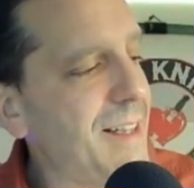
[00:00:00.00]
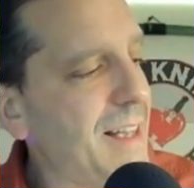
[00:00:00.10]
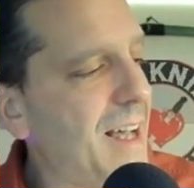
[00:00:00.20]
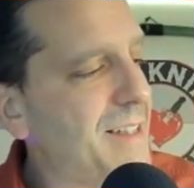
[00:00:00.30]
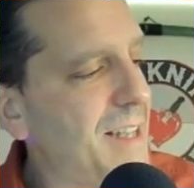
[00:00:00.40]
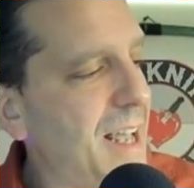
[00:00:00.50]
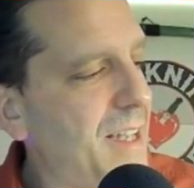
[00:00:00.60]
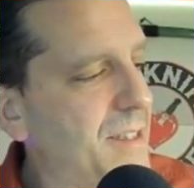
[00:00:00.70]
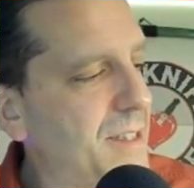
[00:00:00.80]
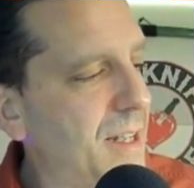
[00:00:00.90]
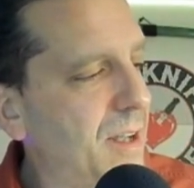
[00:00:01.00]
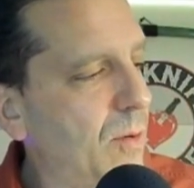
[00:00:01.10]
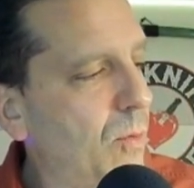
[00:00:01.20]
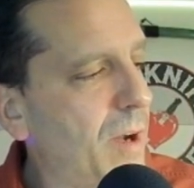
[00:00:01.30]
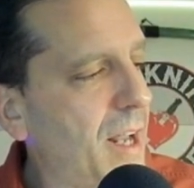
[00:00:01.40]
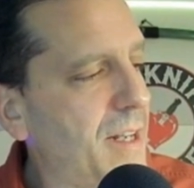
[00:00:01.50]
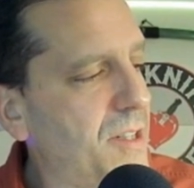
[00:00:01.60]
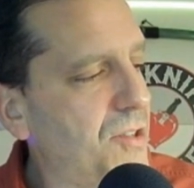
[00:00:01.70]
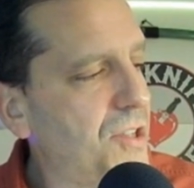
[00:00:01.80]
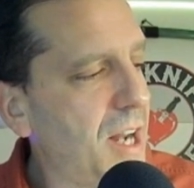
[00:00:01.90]
Alas has uh, one on
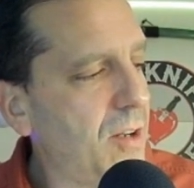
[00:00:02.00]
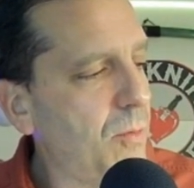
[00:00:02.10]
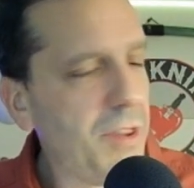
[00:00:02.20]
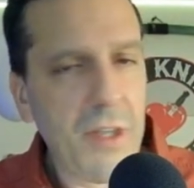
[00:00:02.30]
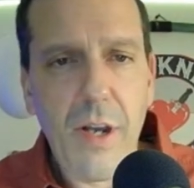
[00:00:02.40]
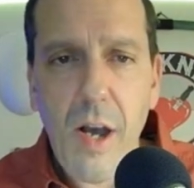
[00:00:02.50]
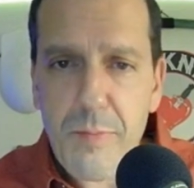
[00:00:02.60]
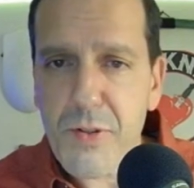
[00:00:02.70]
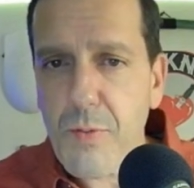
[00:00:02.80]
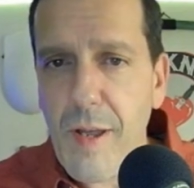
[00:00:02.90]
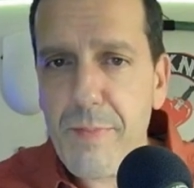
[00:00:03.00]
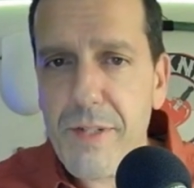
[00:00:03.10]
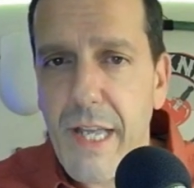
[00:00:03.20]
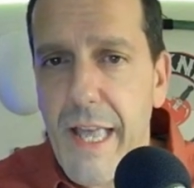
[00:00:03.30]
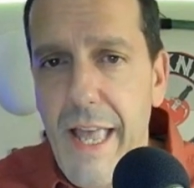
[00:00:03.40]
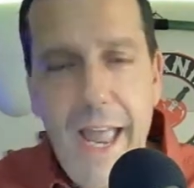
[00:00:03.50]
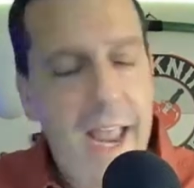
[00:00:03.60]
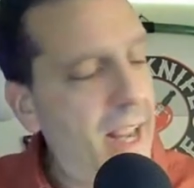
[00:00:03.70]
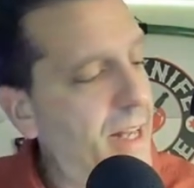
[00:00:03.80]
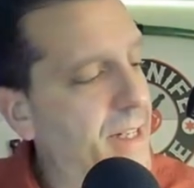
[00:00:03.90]
his channel with the upswept,
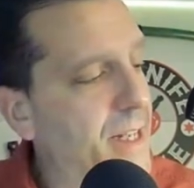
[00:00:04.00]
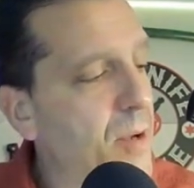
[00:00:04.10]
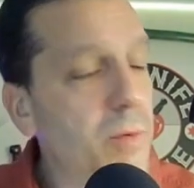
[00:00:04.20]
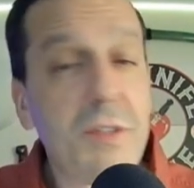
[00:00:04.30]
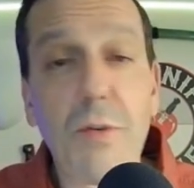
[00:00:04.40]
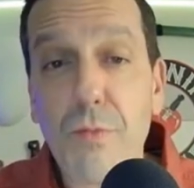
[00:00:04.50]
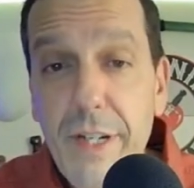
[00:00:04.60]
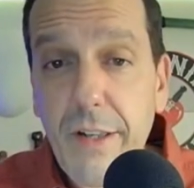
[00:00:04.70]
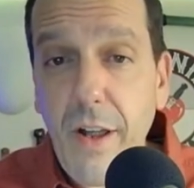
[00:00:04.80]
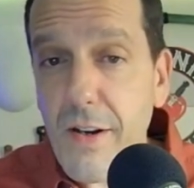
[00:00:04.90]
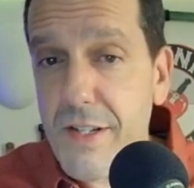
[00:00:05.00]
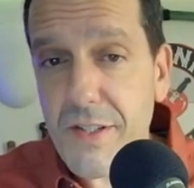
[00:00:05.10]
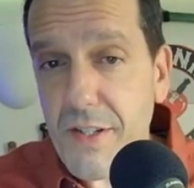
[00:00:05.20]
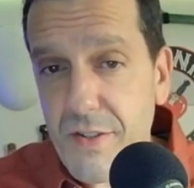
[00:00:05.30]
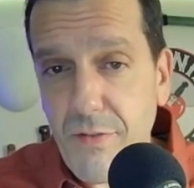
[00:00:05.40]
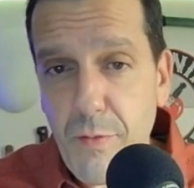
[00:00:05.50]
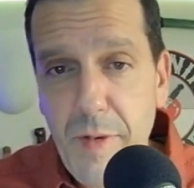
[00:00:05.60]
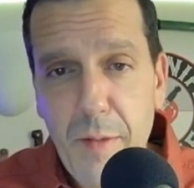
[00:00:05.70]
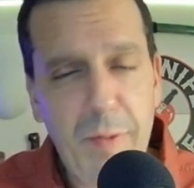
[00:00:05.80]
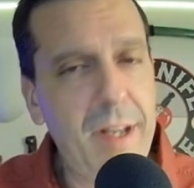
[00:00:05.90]
and it was a real hard decision for
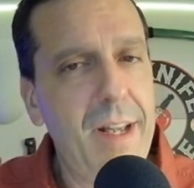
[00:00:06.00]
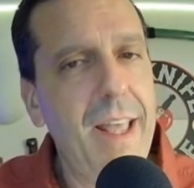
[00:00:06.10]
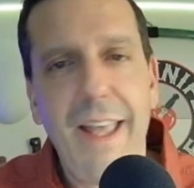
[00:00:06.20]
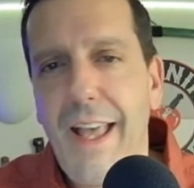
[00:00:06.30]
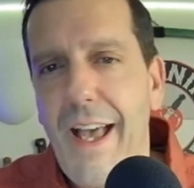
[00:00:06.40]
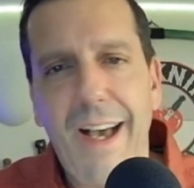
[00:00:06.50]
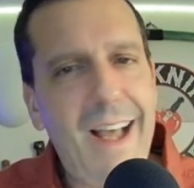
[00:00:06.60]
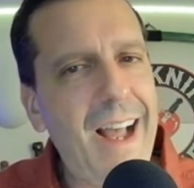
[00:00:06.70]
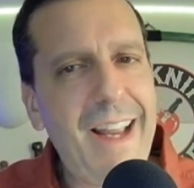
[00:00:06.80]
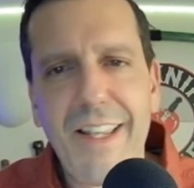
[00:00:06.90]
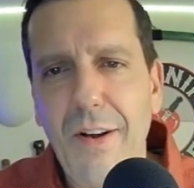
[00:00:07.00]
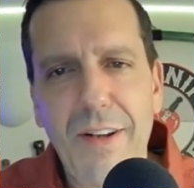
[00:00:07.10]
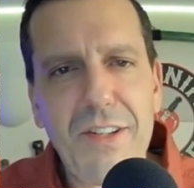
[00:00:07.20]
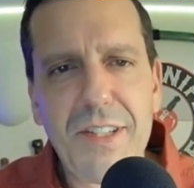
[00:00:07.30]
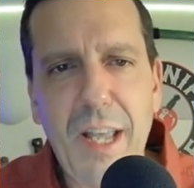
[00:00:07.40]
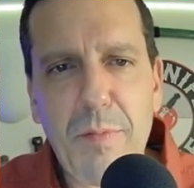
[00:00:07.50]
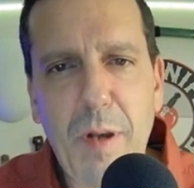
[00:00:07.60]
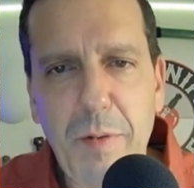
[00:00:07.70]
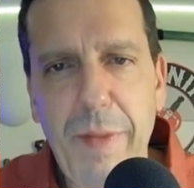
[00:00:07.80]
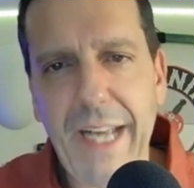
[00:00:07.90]
me, but uh, I, you know, I just kept
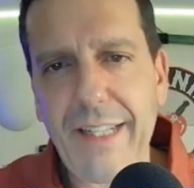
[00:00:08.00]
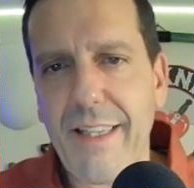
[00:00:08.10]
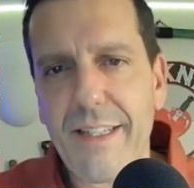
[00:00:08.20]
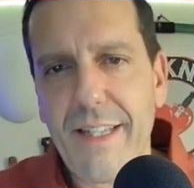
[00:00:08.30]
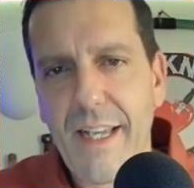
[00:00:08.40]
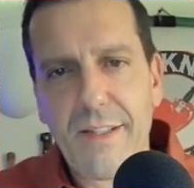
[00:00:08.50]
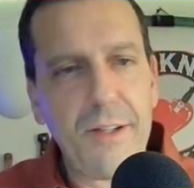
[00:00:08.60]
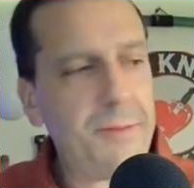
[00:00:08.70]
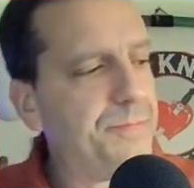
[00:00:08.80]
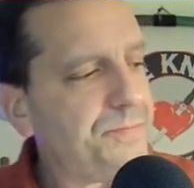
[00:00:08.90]
coming back to the tanto.